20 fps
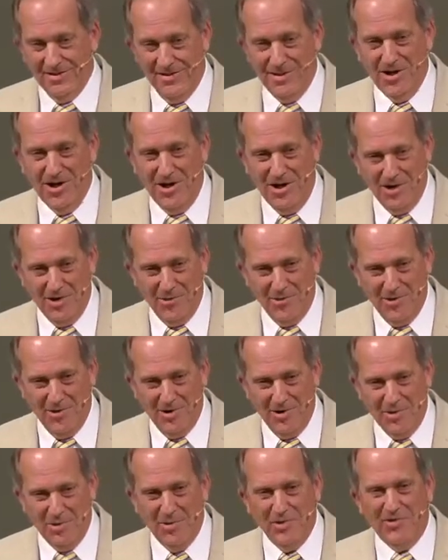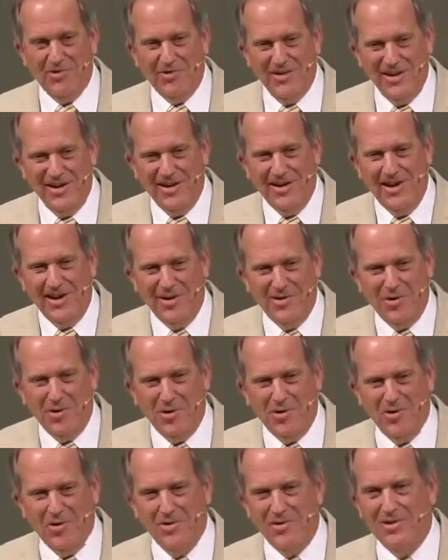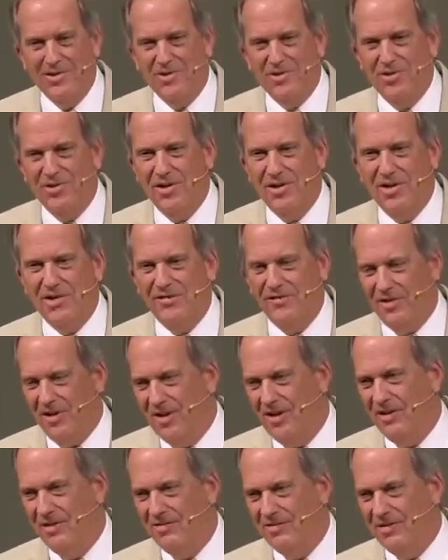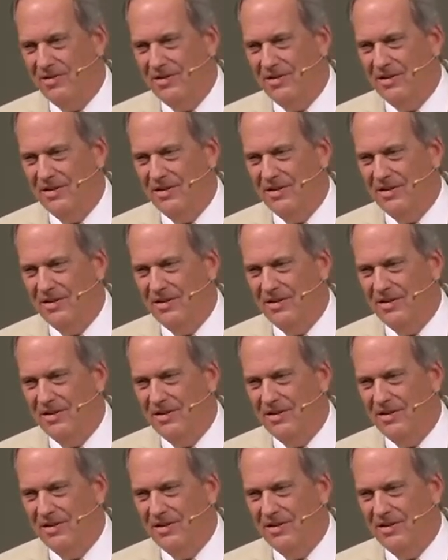God at work. We'll see how all this shakes out.